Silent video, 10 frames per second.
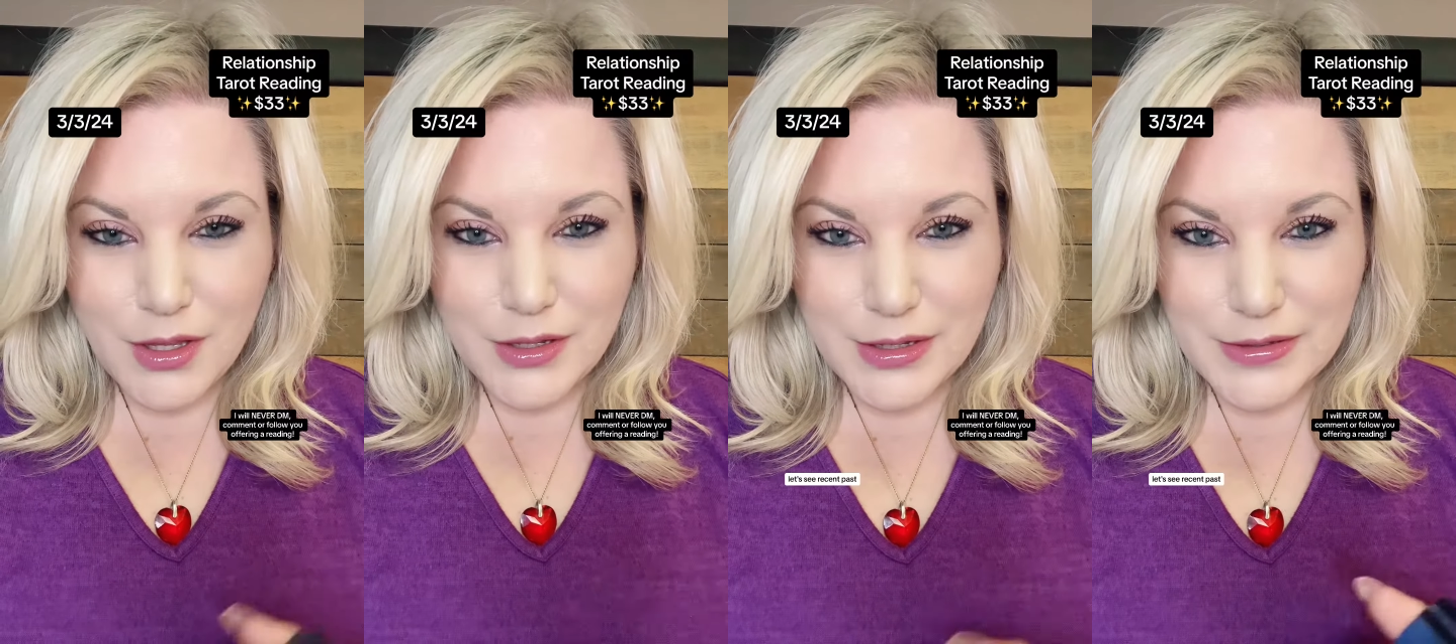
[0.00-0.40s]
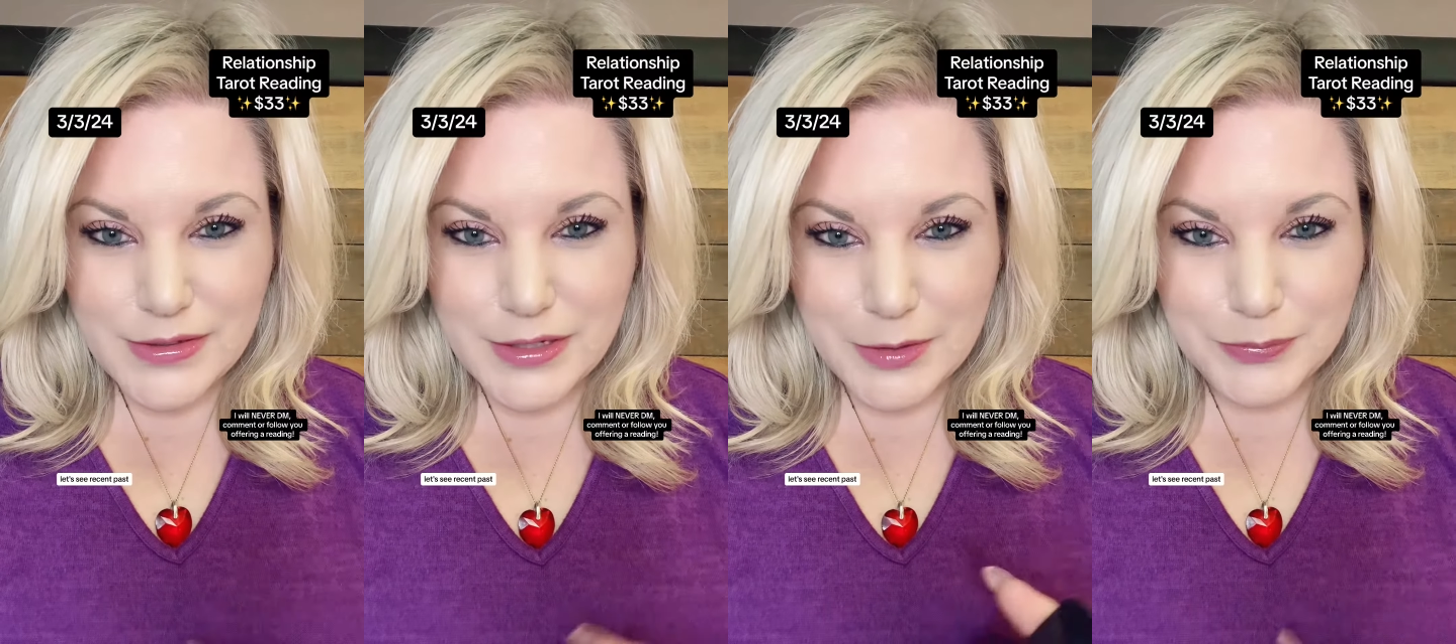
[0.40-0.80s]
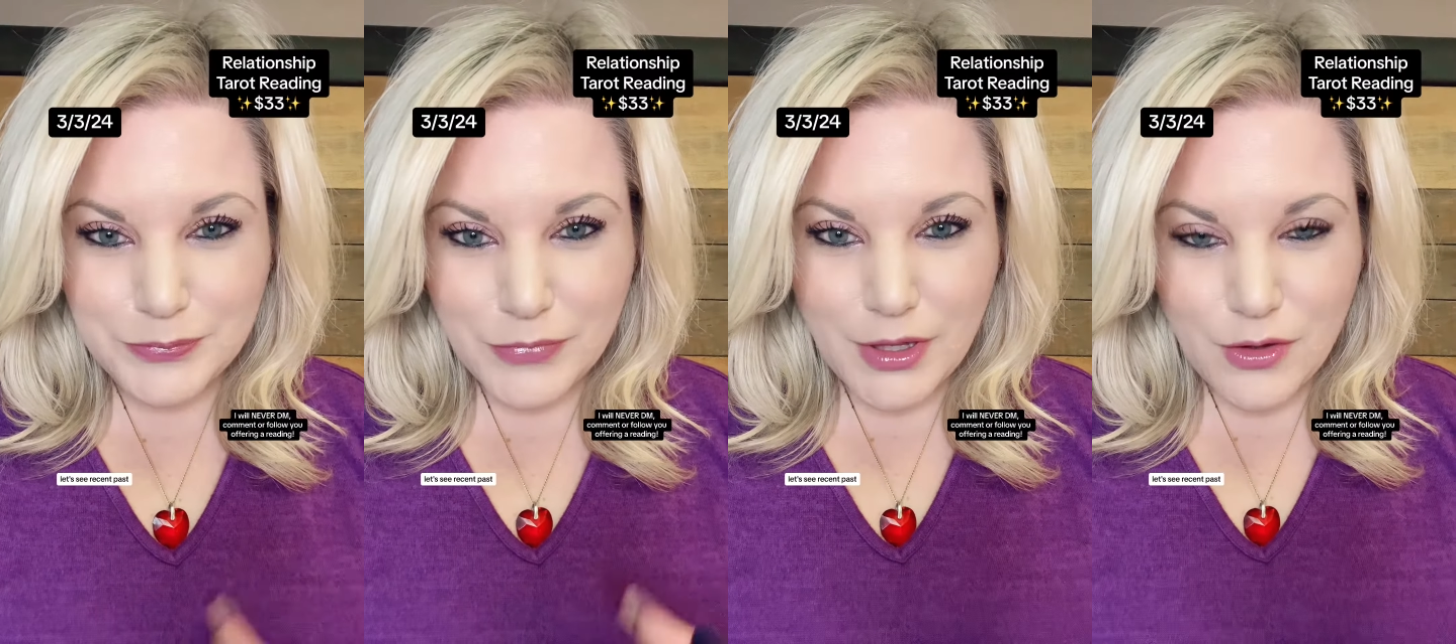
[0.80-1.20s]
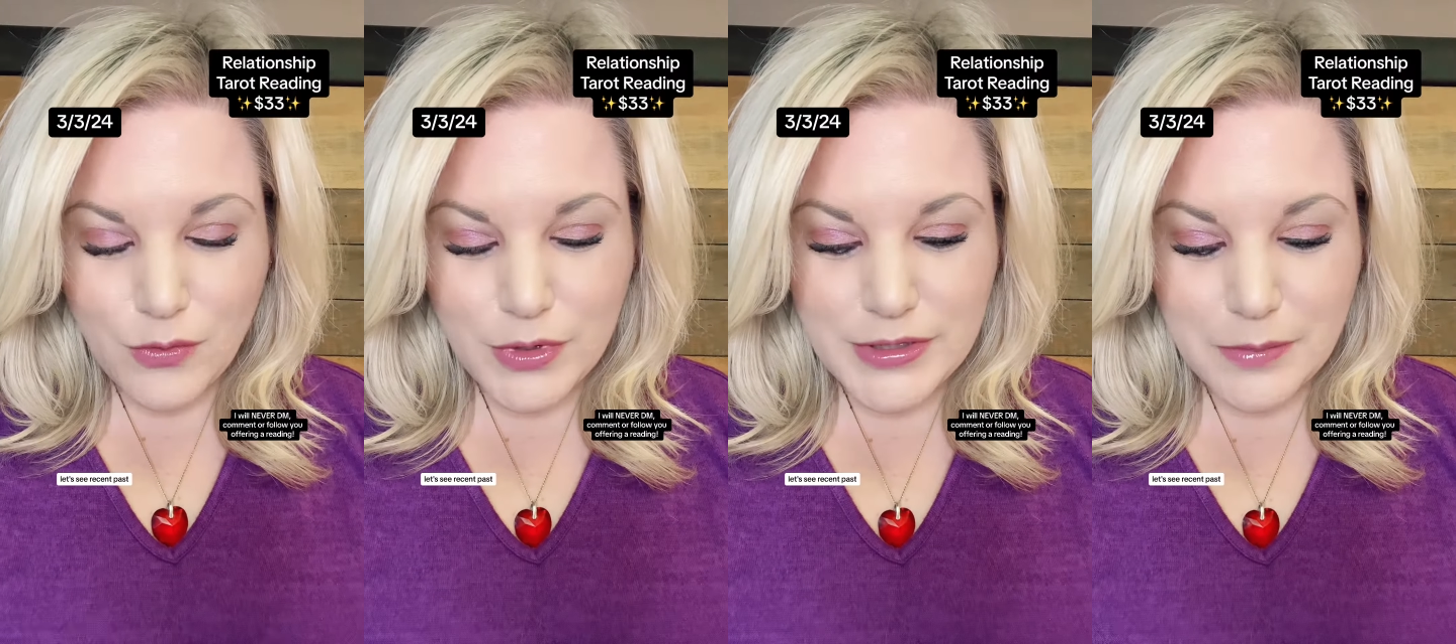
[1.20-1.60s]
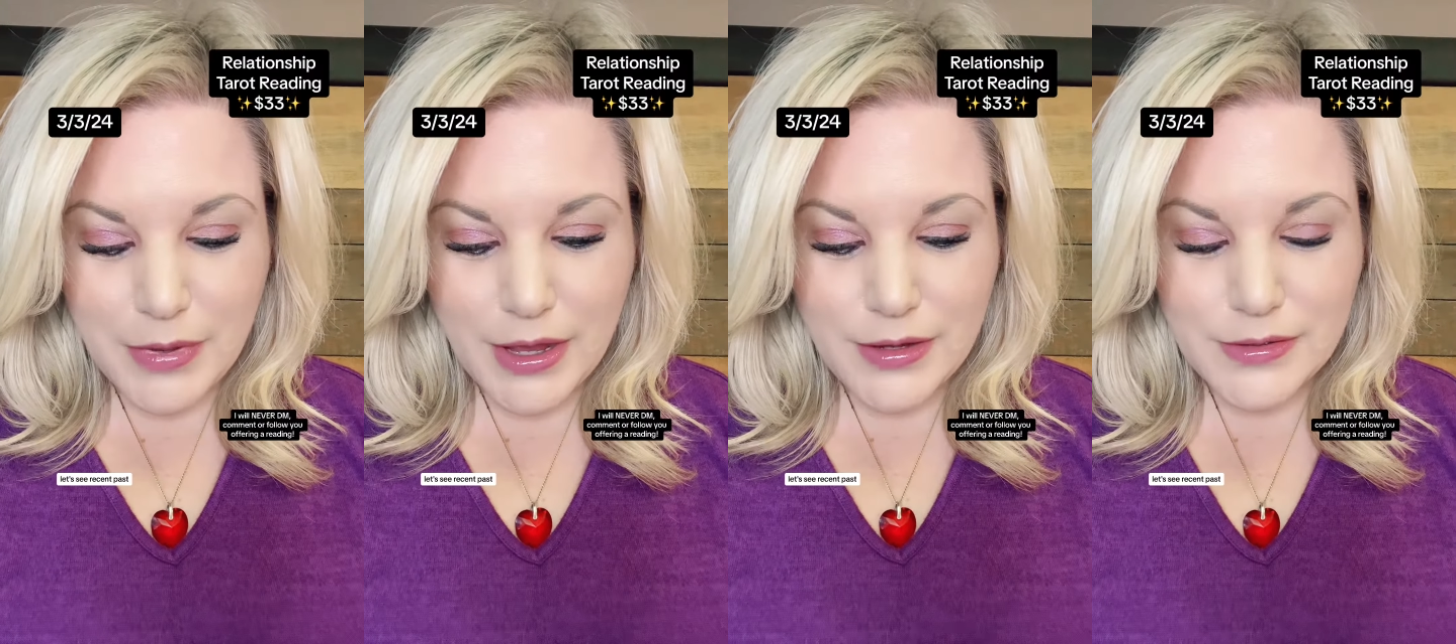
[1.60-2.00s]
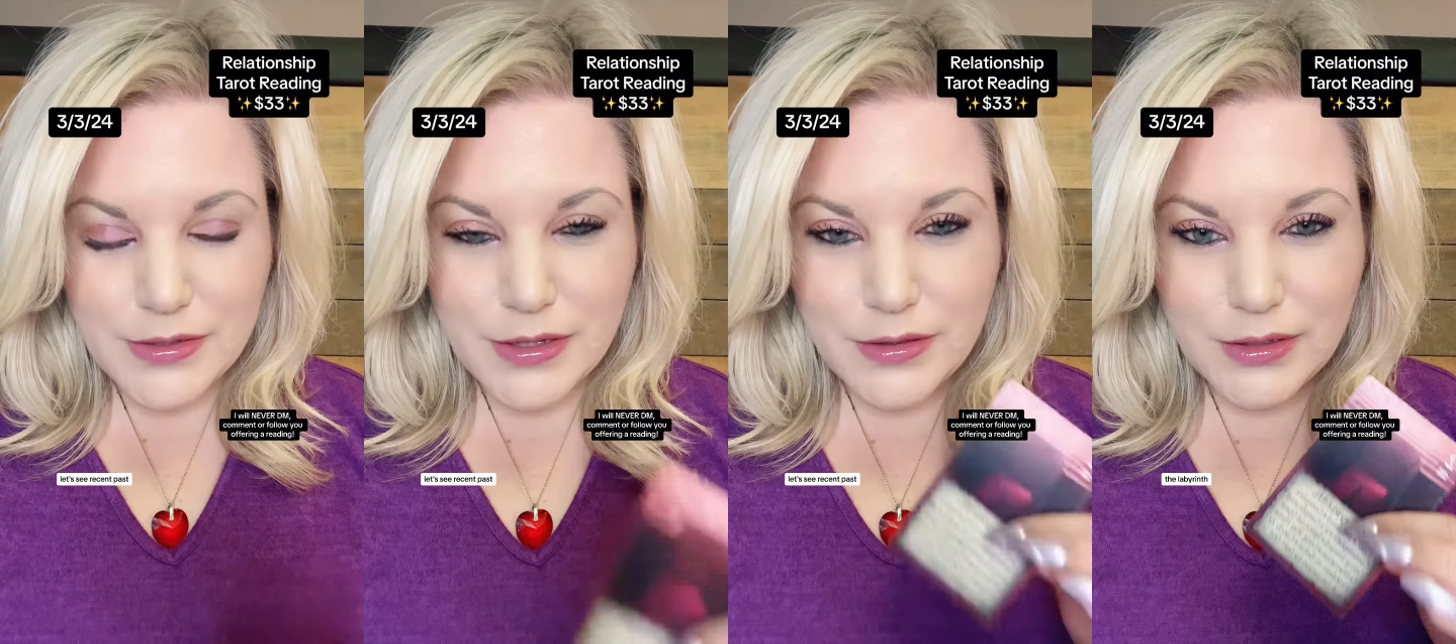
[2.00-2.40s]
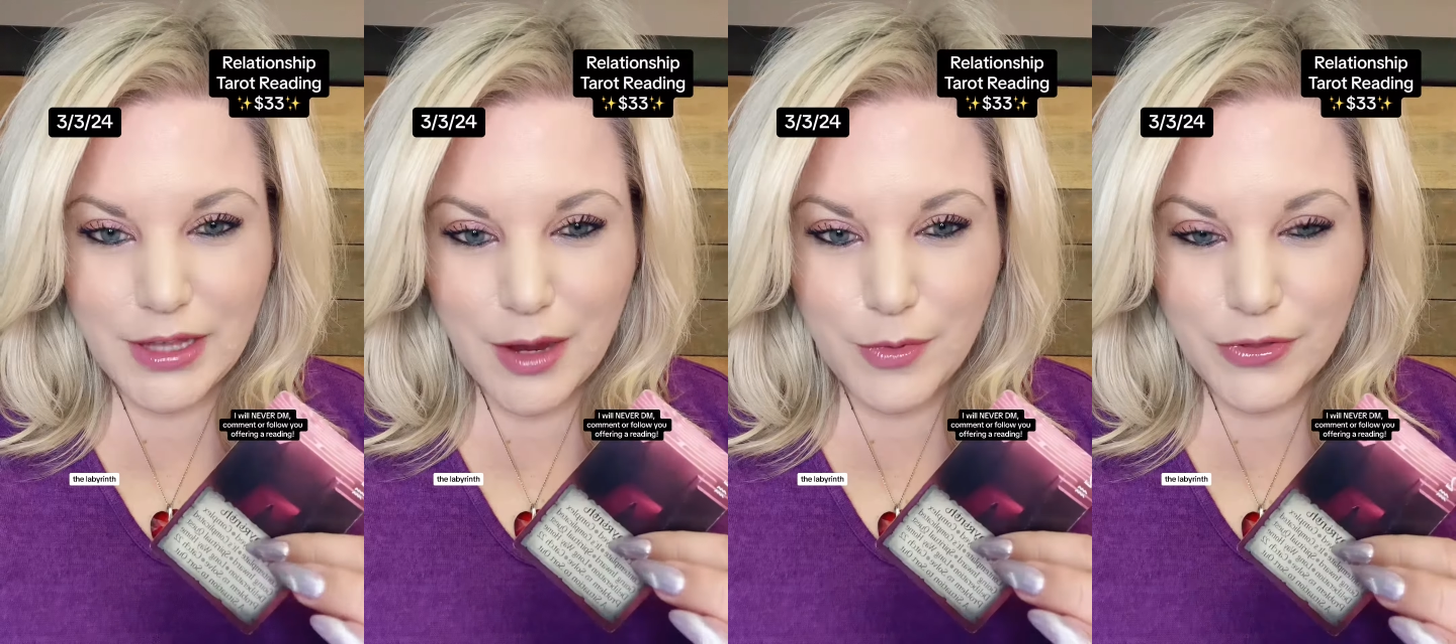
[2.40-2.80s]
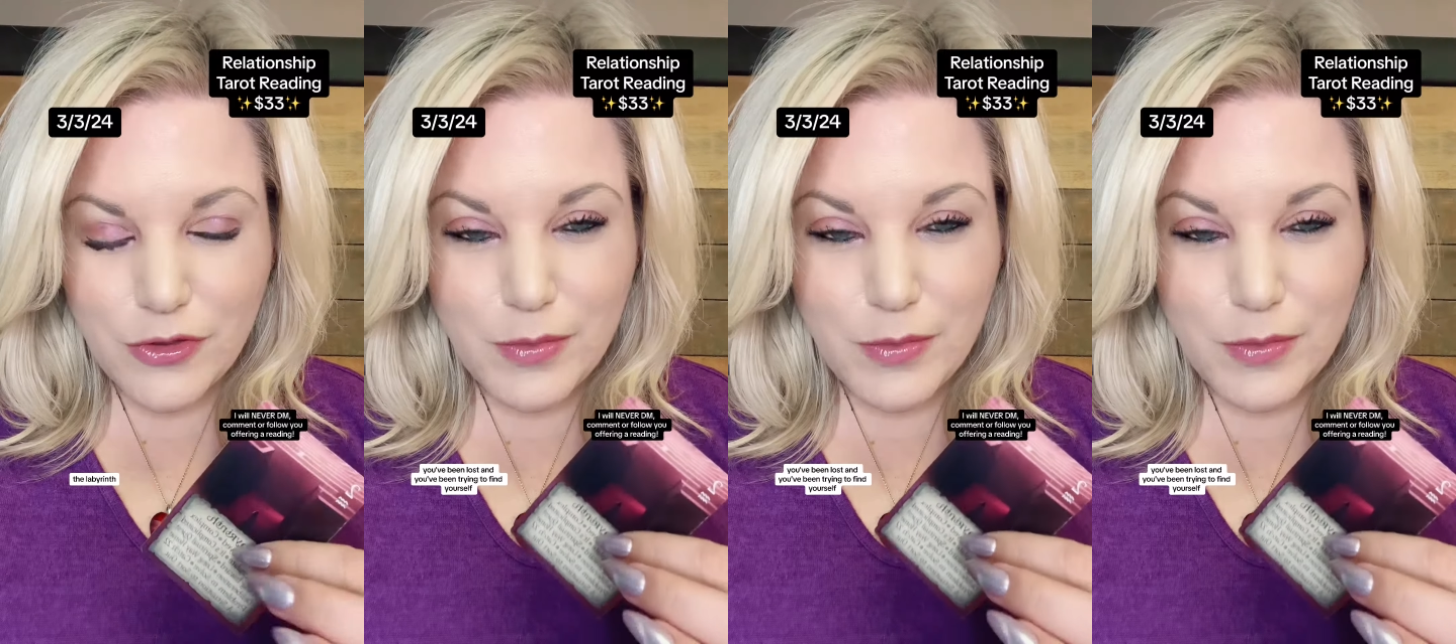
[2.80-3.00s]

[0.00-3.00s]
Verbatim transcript: Let's see. Recent past, the labyrinth.